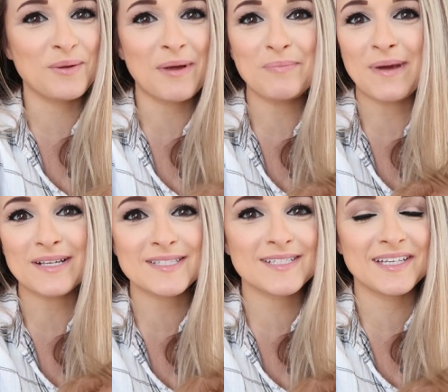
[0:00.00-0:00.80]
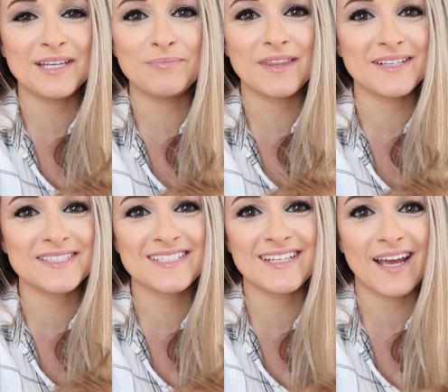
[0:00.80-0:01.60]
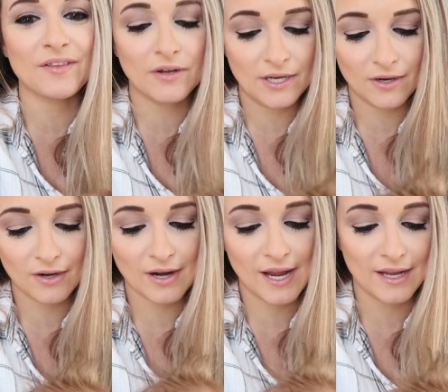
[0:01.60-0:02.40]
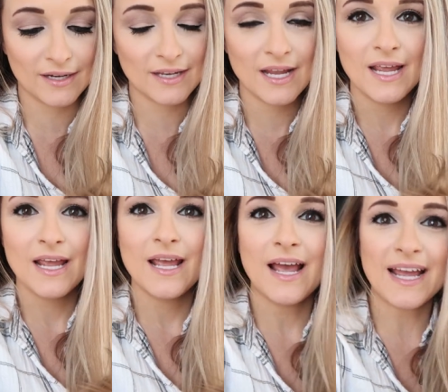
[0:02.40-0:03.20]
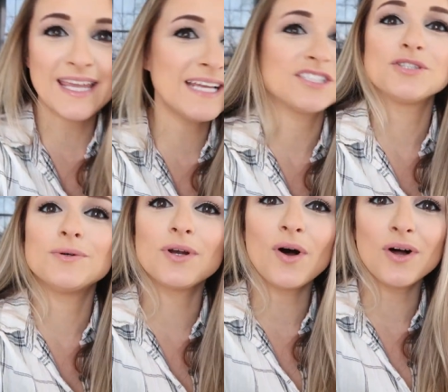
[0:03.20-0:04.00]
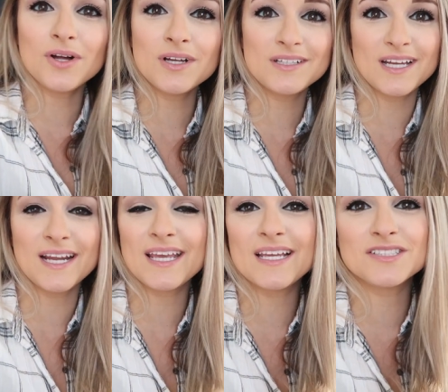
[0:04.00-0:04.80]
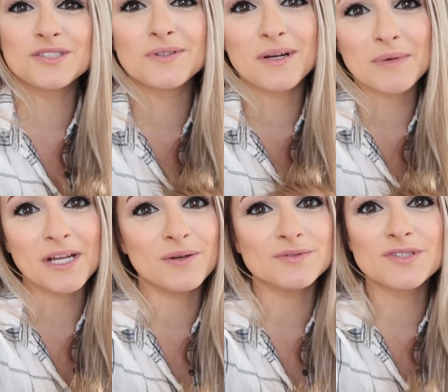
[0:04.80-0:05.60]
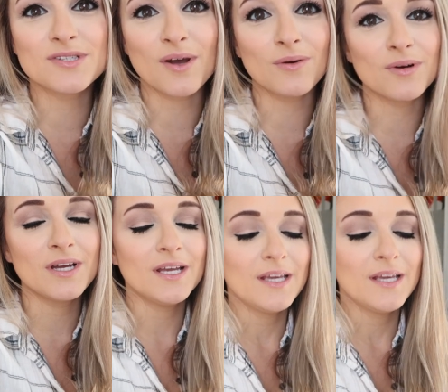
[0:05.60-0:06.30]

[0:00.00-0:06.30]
doing my best to keep things together here and I can't do it all and I can't do it on my own. So